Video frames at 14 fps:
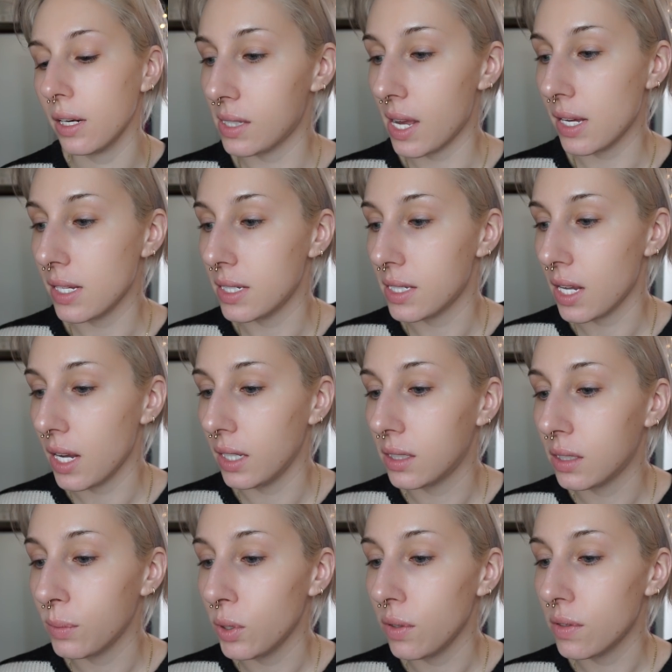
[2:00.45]
It says, it
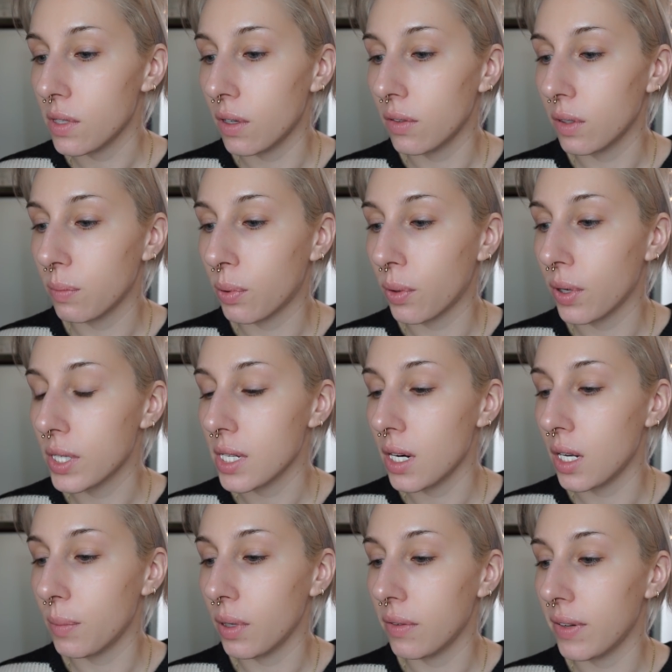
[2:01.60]
smooths over pores and
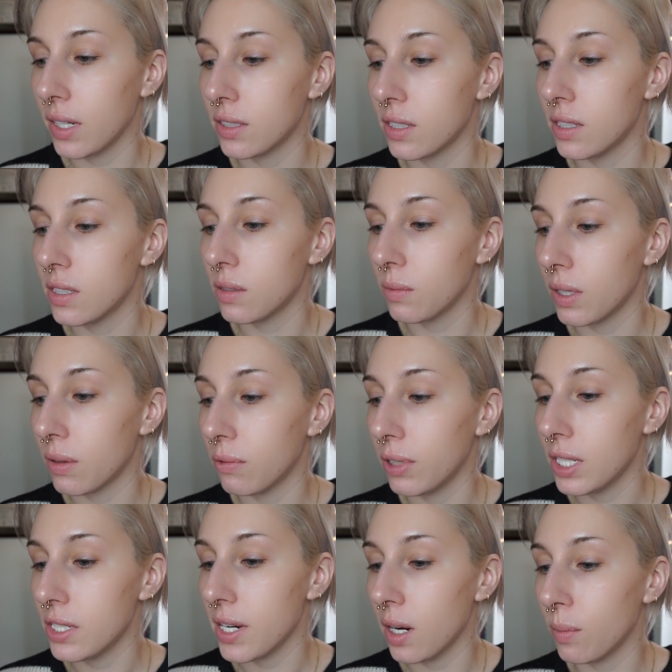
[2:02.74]
imperfections with
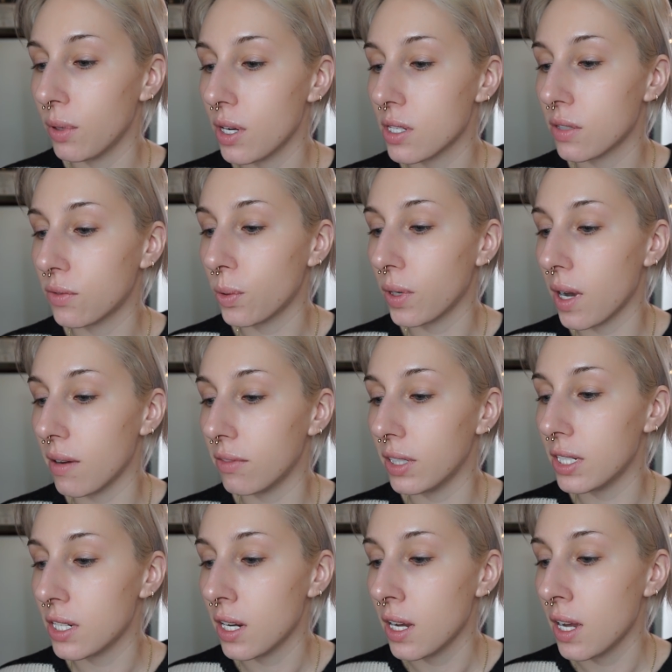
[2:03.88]
rich airbrush full
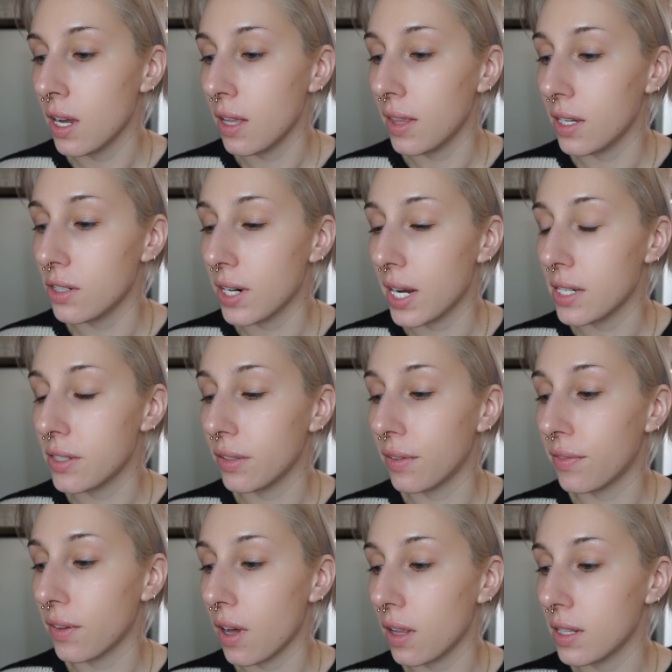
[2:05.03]
coverage that dries to a
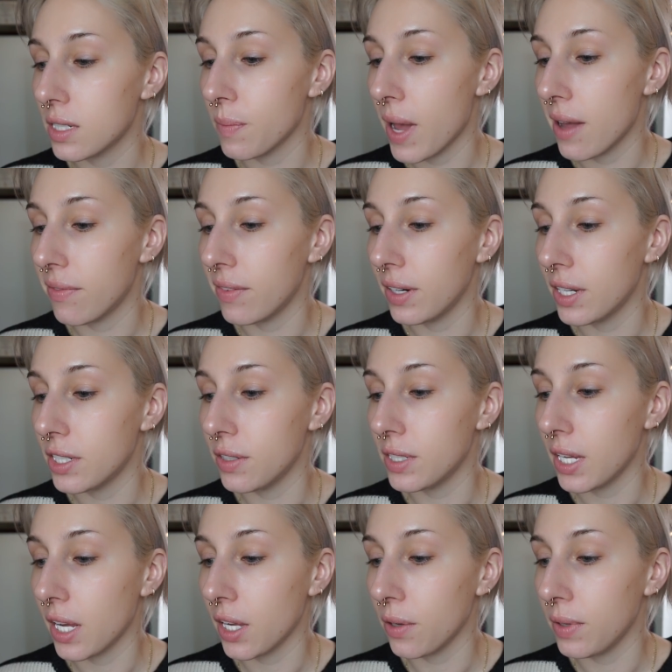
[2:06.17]
flawless matte finish
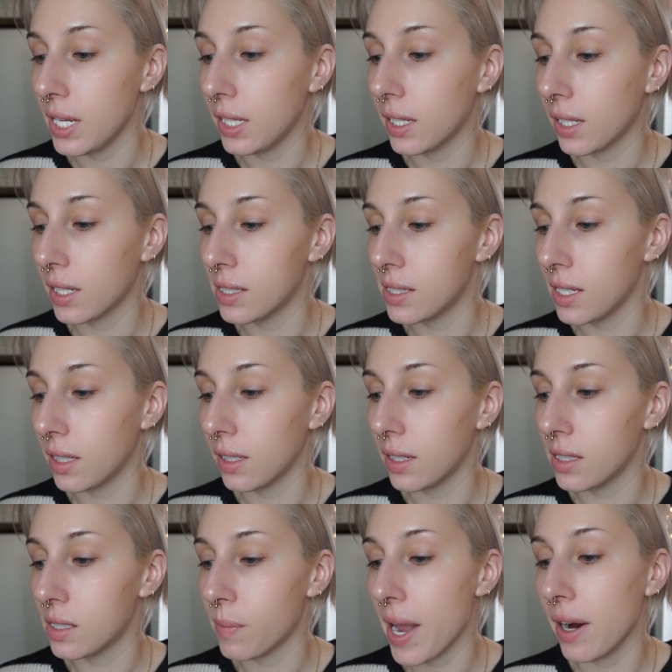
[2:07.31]
using a unique concealer
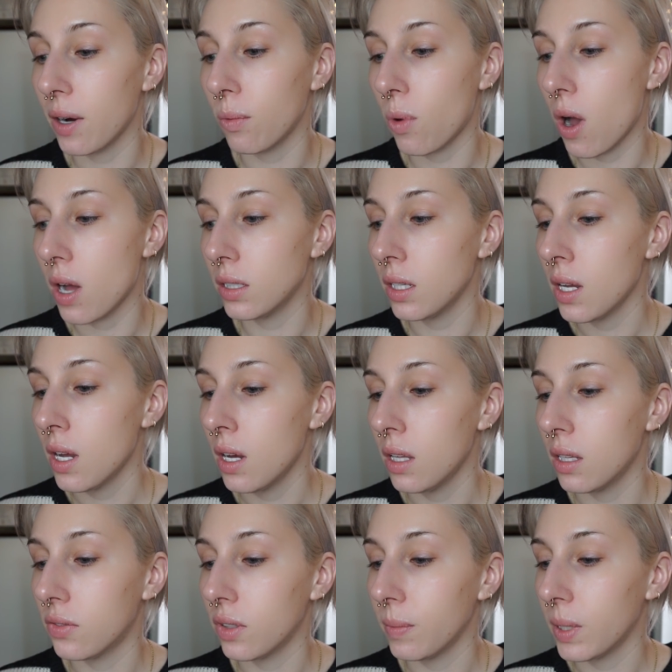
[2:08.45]
inspired wand.
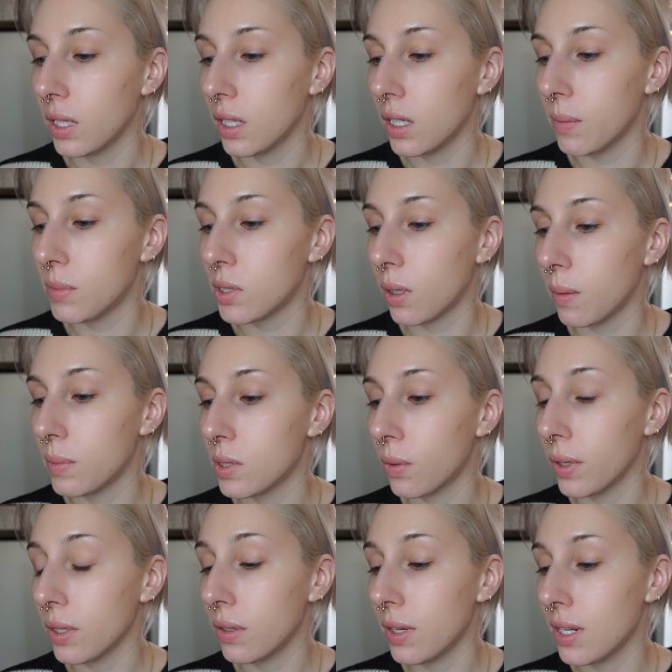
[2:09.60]
The formula absorbs
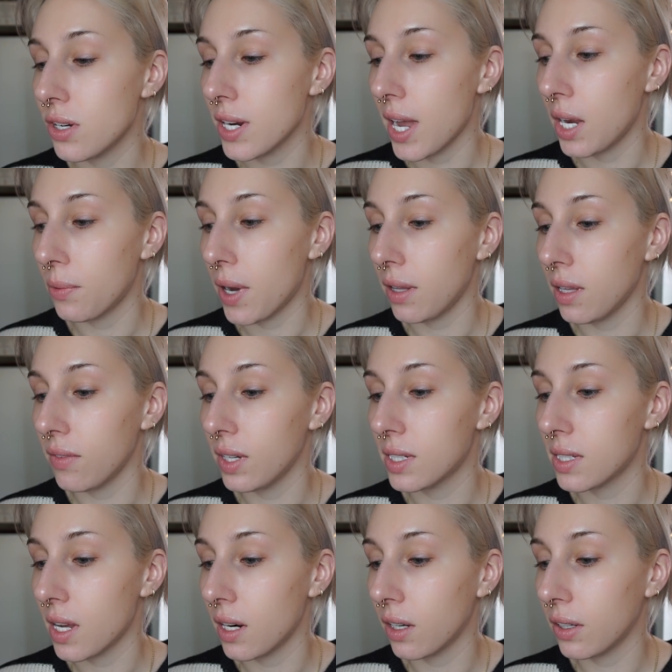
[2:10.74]
oil and shine while leaving
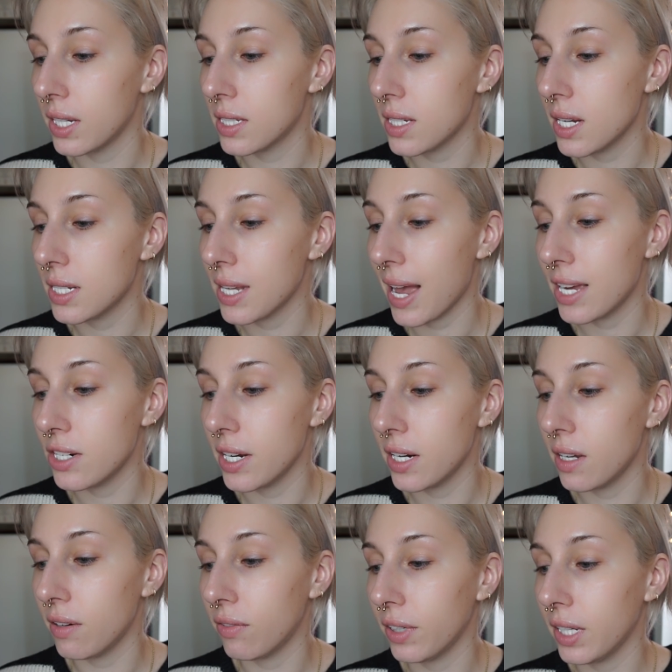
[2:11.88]
skin creaseless,
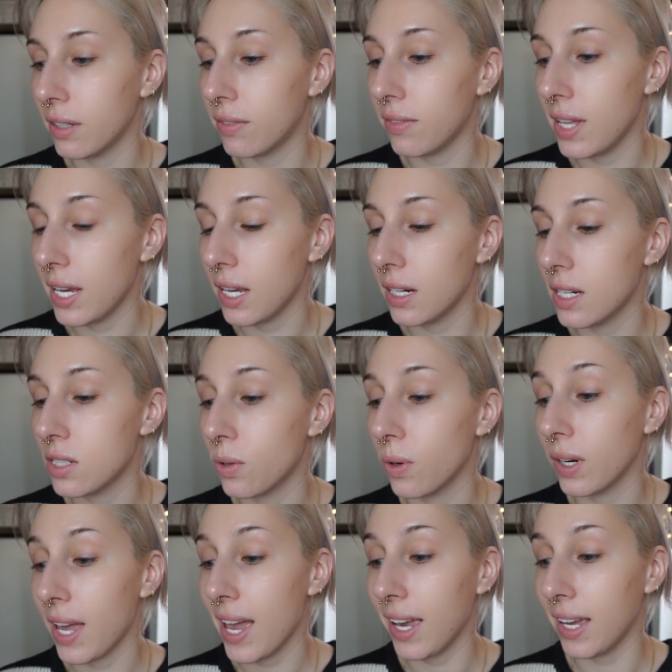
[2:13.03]
hydrated, free of flakiness
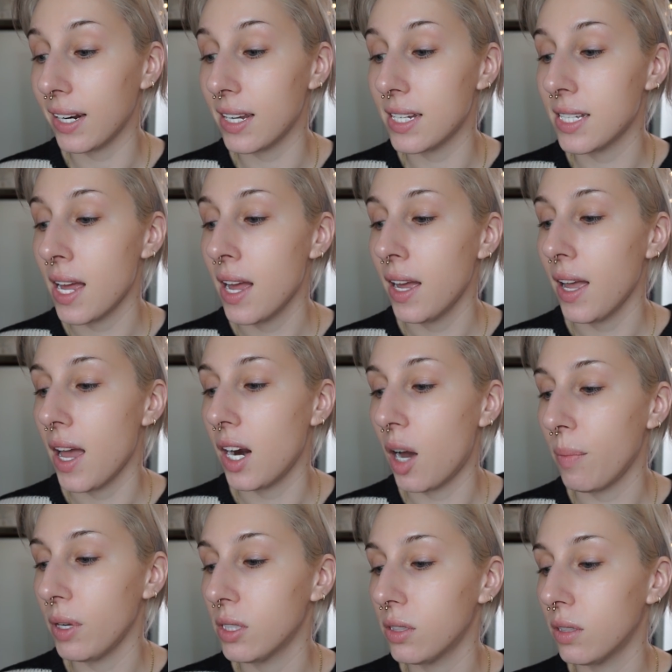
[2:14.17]
or cakiness, and
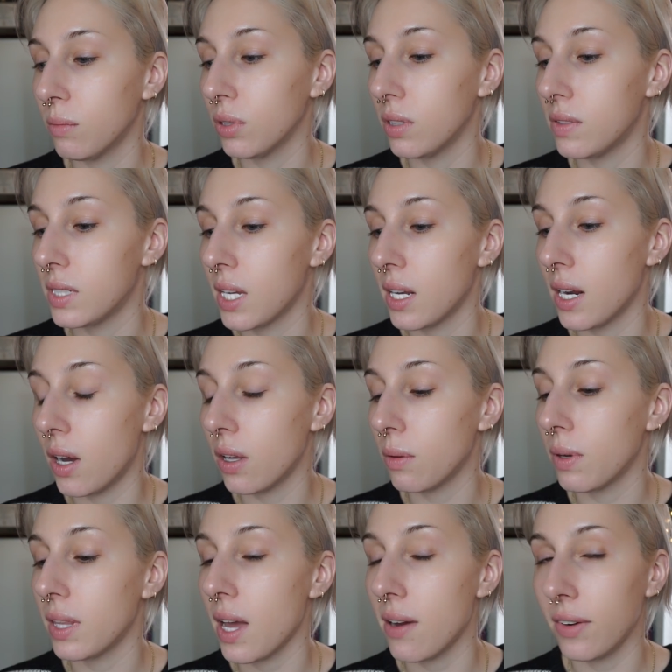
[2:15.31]
helping to improve skin health
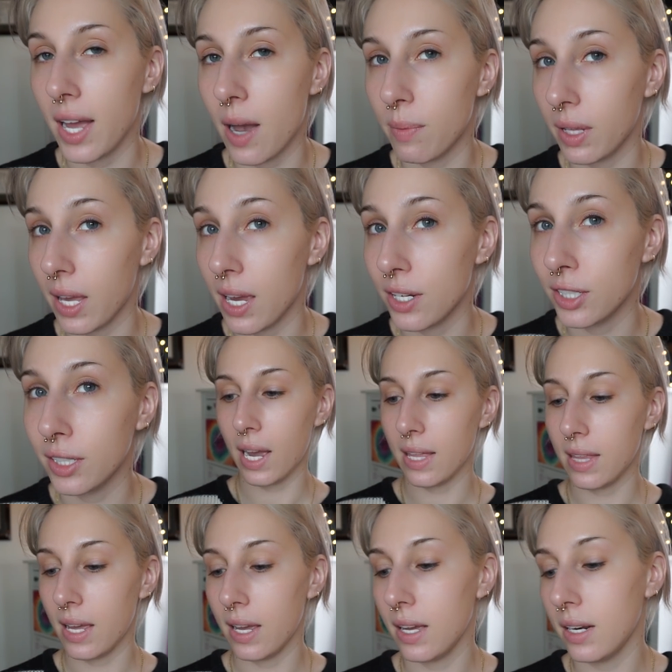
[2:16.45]
with every application.
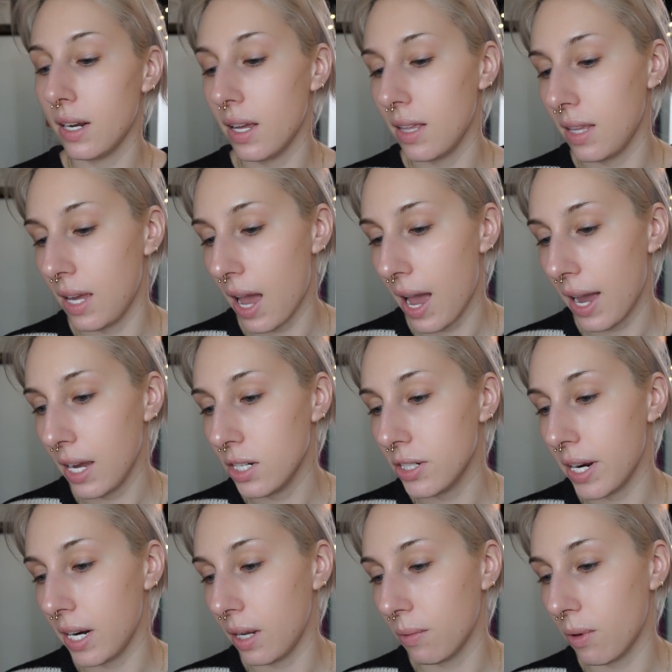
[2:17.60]
And then the
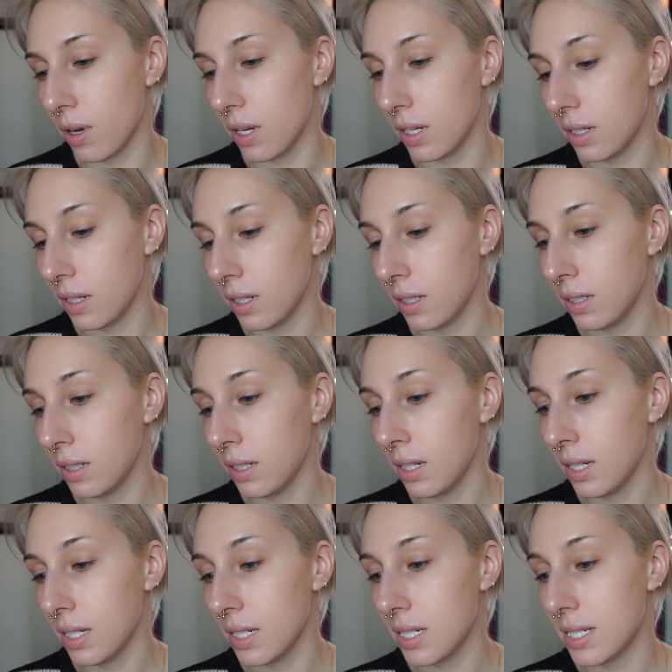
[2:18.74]
hydrating one
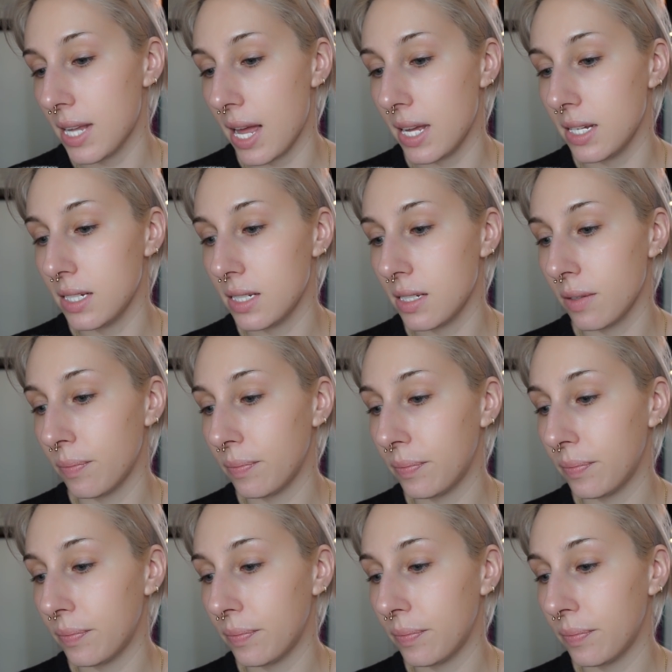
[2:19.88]
says,